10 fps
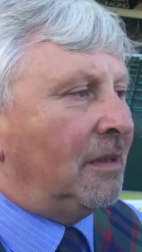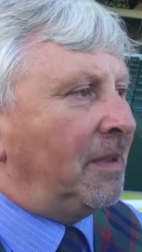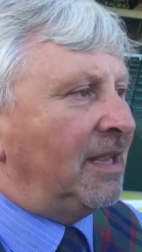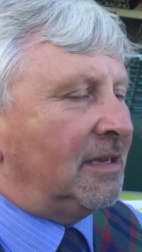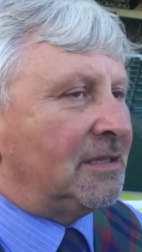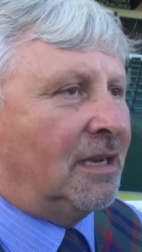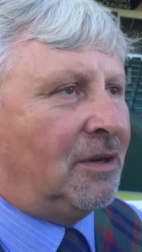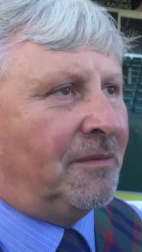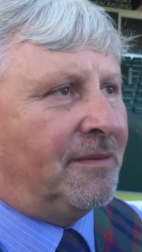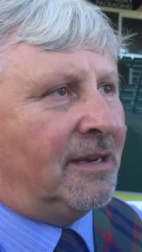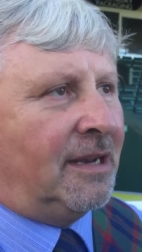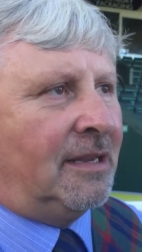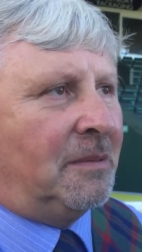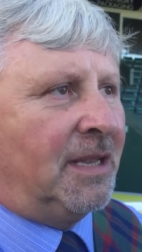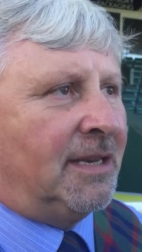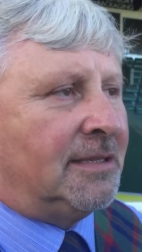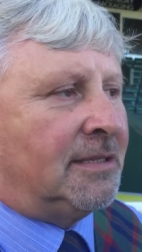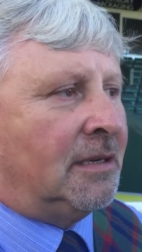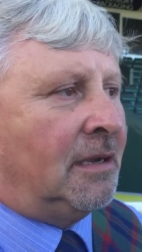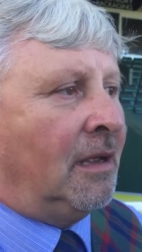the better side over the 90 minutes.
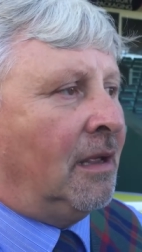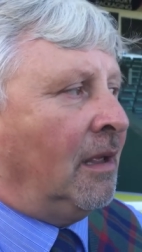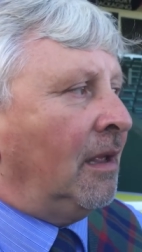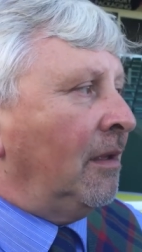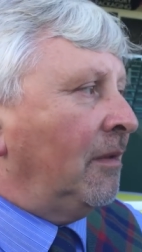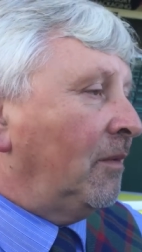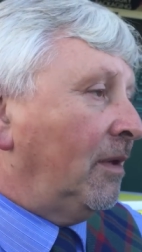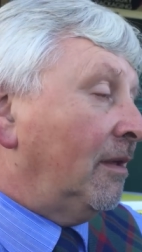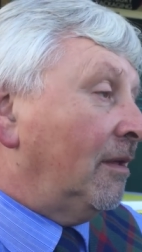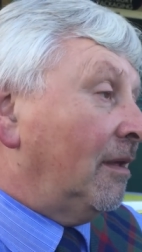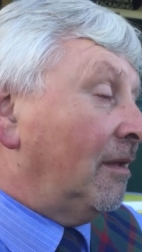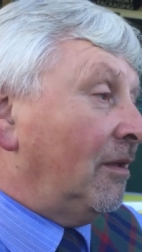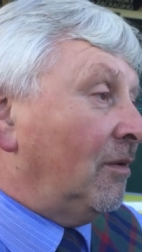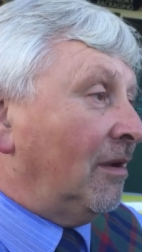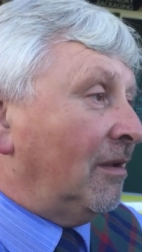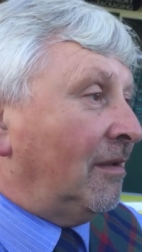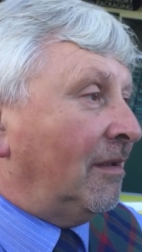We, you know,